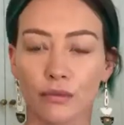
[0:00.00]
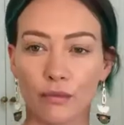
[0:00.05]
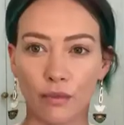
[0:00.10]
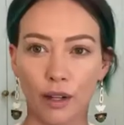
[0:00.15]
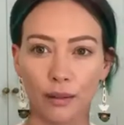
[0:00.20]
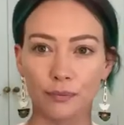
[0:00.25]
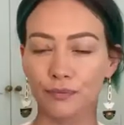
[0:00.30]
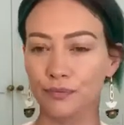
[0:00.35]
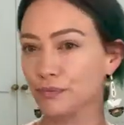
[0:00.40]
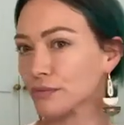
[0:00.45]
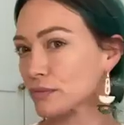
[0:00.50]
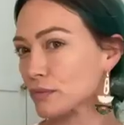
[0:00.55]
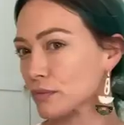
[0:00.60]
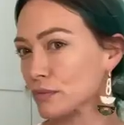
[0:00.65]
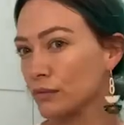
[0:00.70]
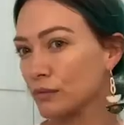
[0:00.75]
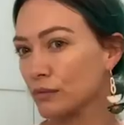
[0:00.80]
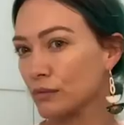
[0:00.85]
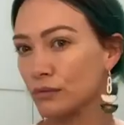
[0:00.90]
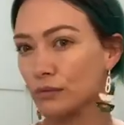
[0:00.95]
Okay,
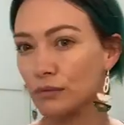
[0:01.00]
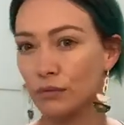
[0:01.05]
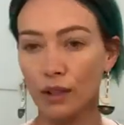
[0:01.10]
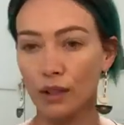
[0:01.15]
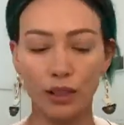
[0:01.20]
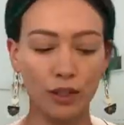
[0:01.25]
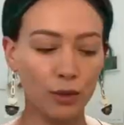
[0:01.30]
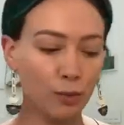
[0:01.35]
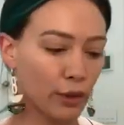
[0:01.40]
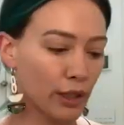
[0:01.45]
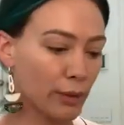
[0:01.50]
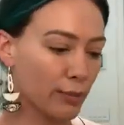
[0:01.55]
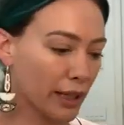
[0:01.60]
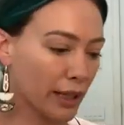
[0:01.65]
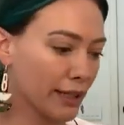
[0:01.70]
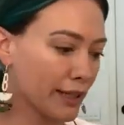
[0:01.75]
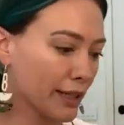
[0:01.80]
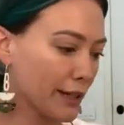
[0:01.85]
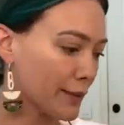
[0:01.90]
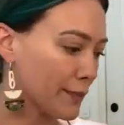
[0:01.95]
that's pretty
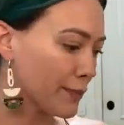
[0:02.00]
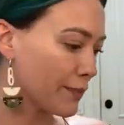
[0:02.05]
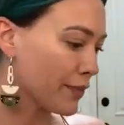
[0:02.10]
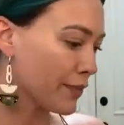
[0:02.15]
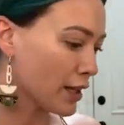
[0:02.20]
blended.